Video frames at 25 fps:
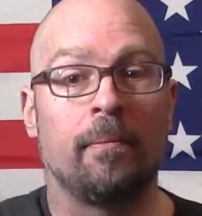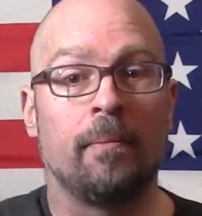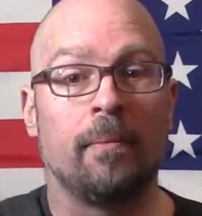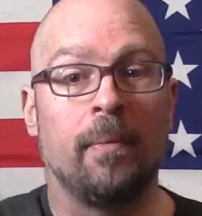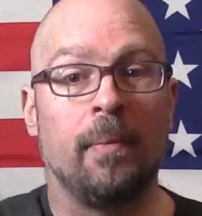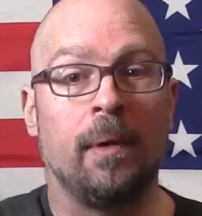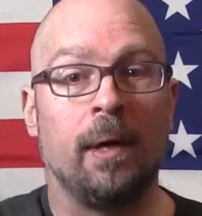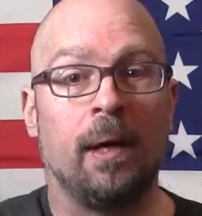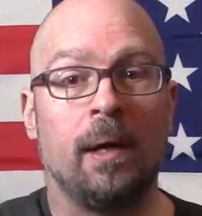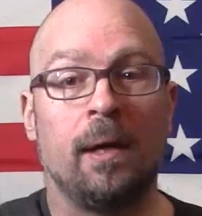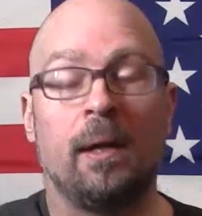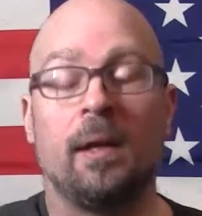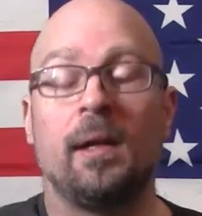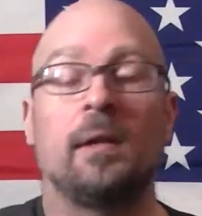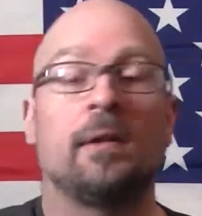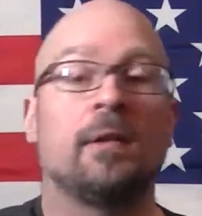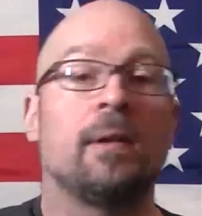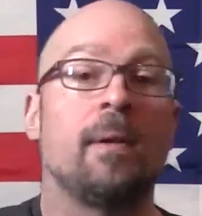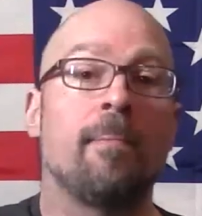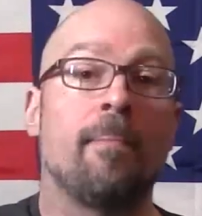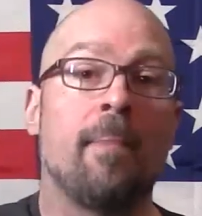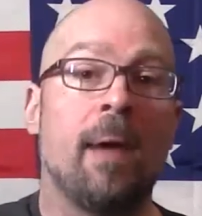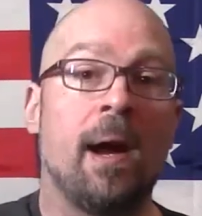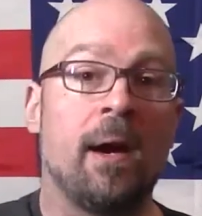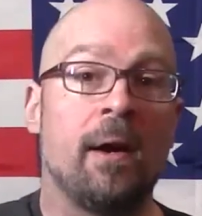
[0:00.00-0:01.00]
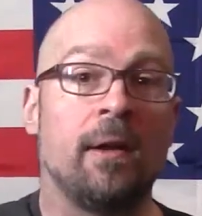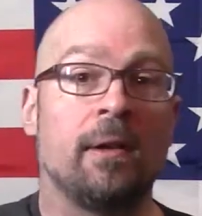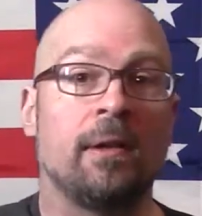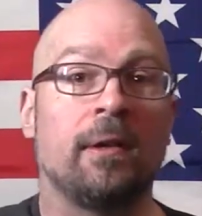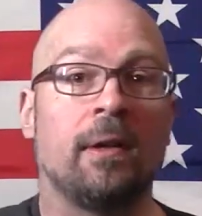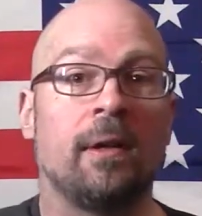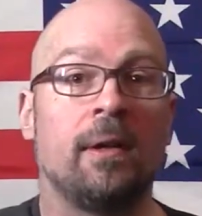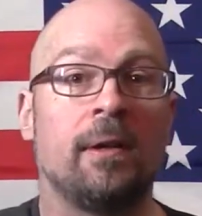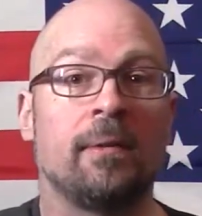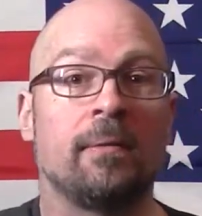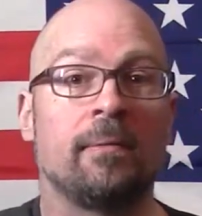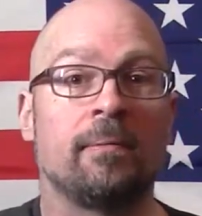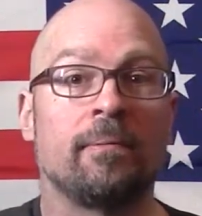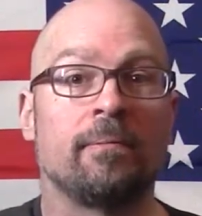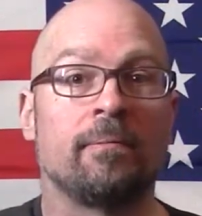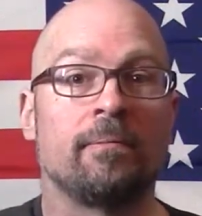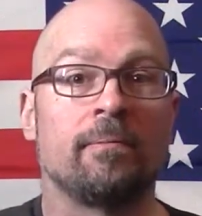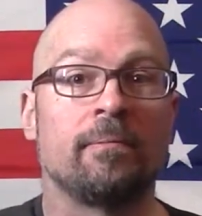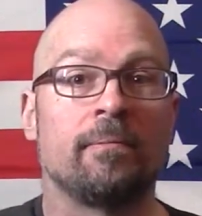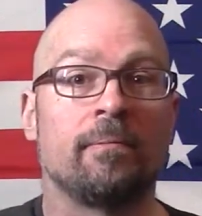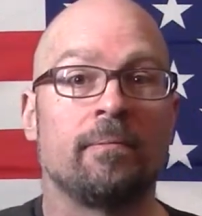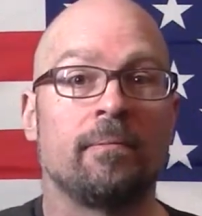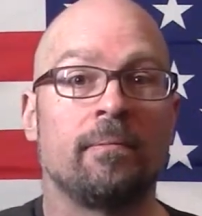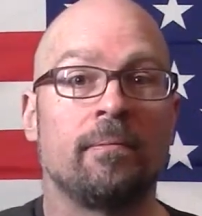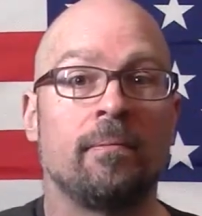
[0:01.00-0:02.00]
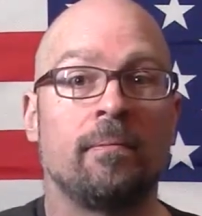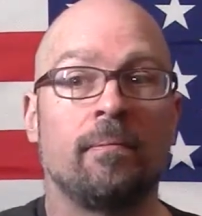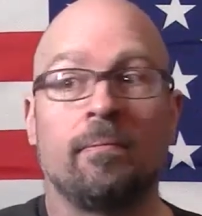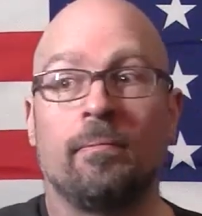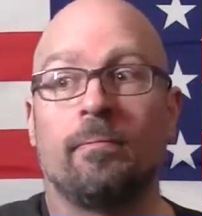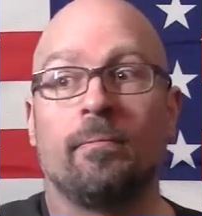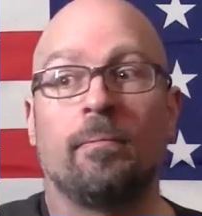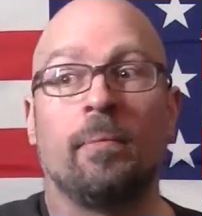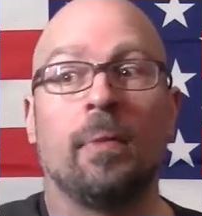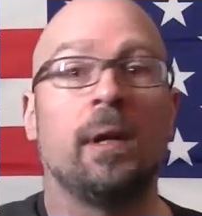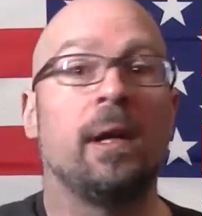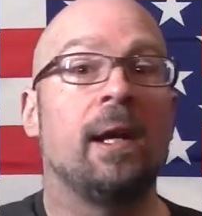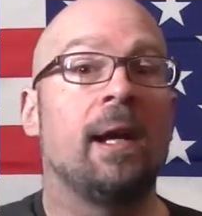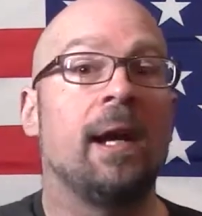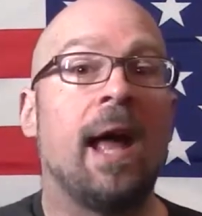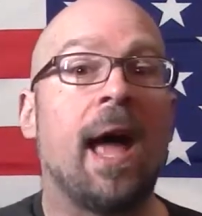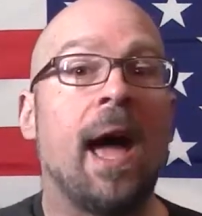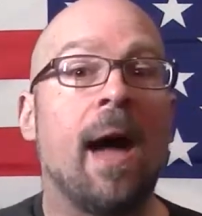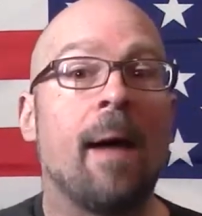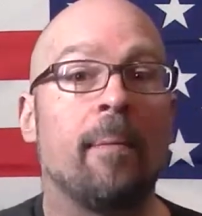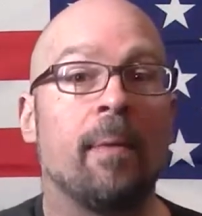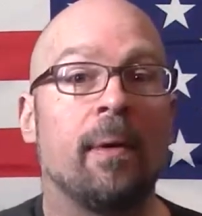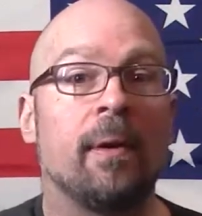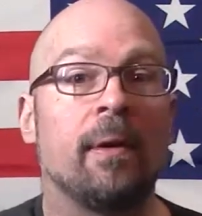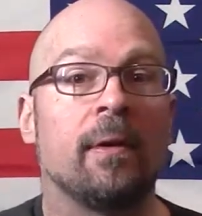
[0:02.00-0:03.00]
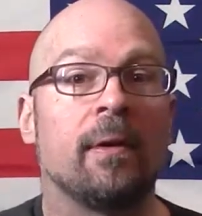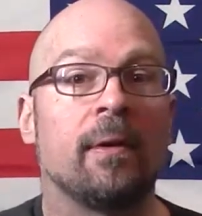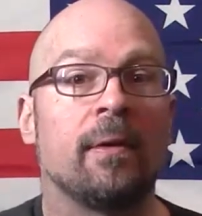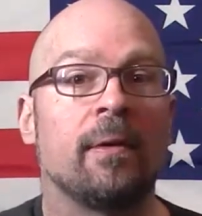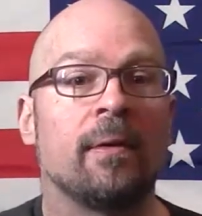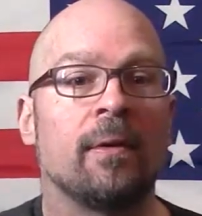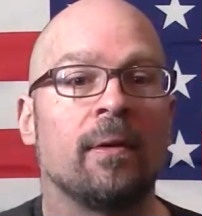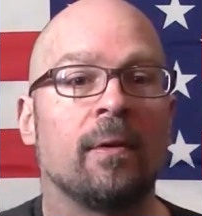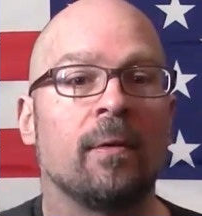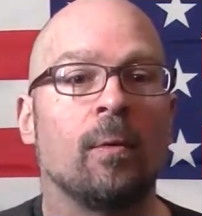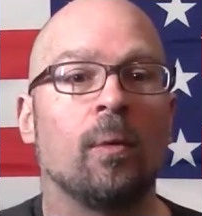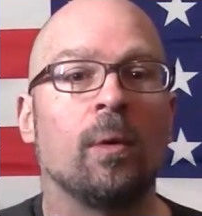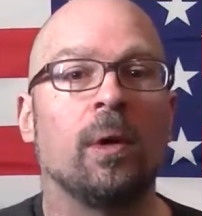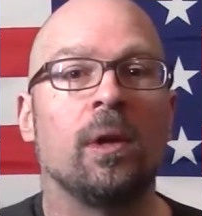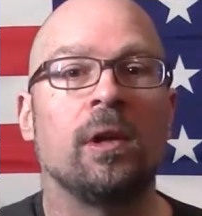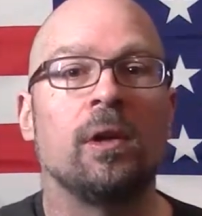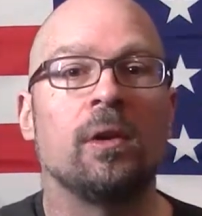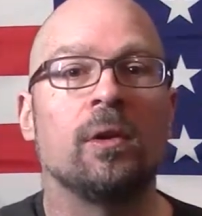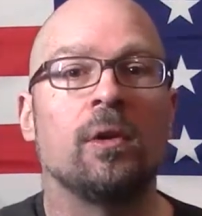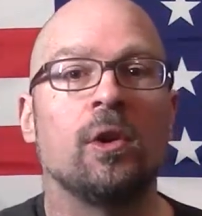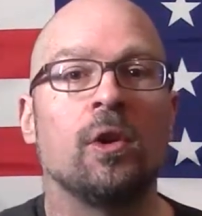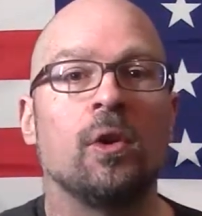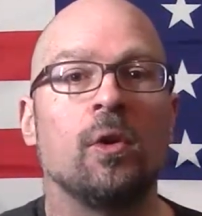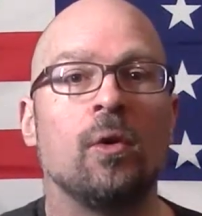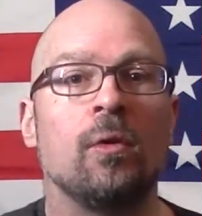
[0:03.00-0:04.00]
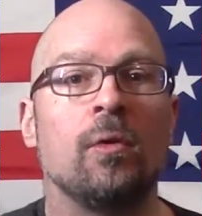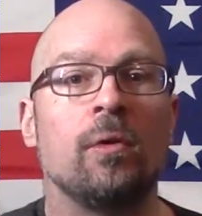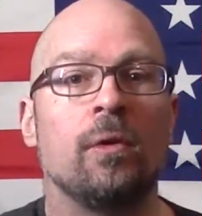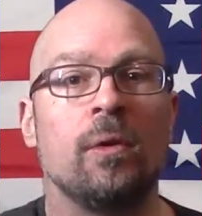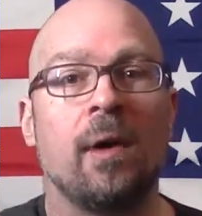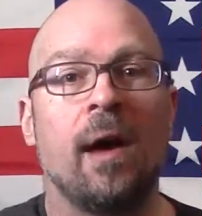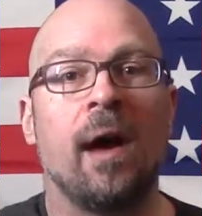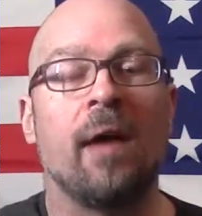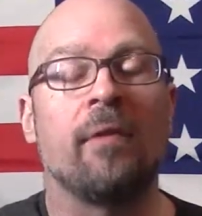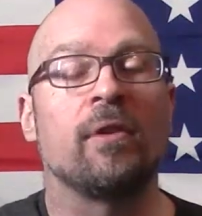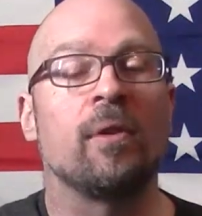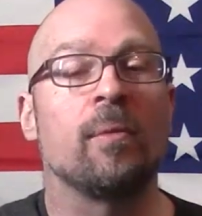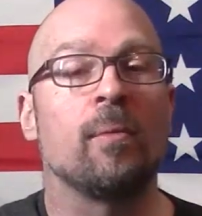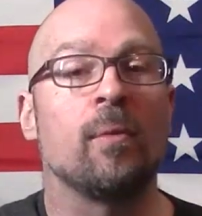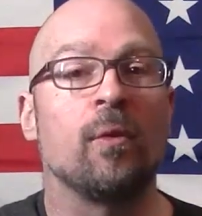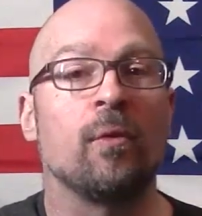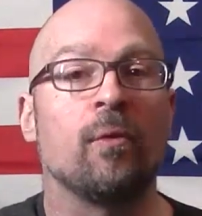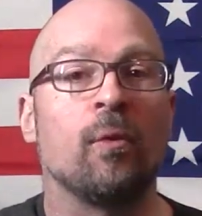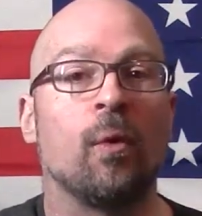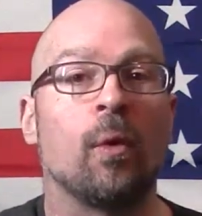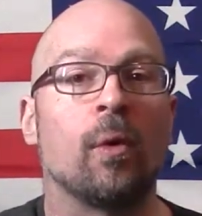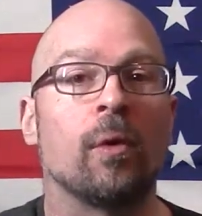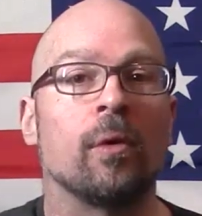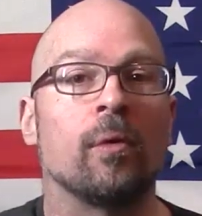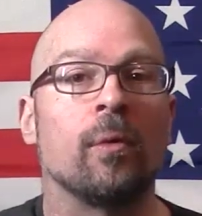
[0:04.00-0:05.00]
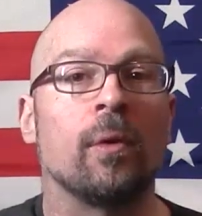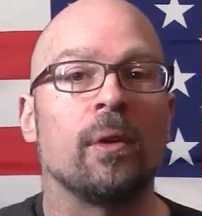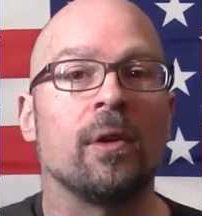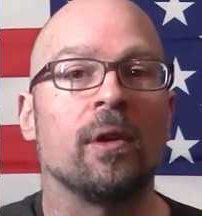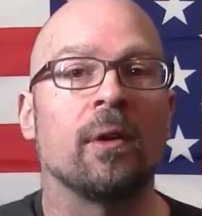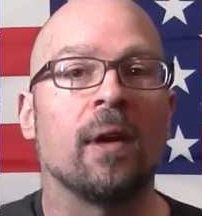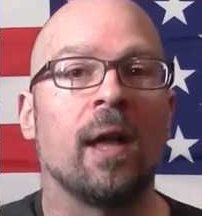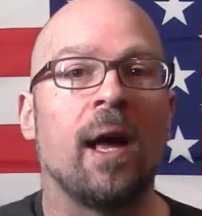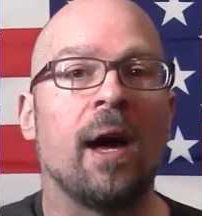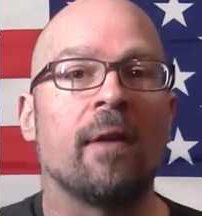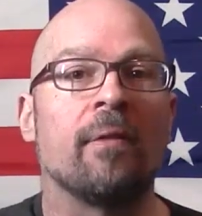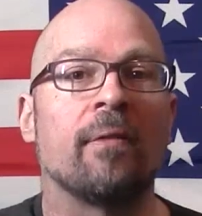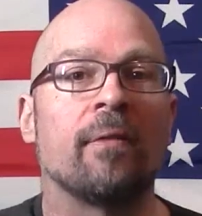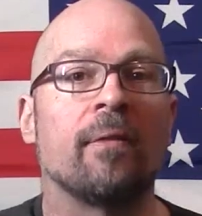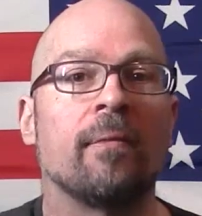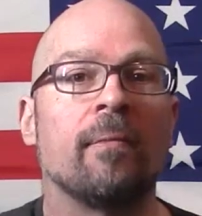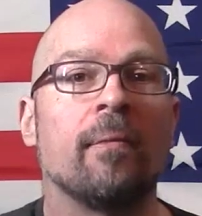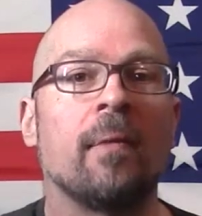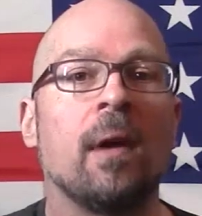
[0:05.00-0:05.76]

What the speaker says: And it's embarrassing. But it happened. What do? You have to move forward with your life.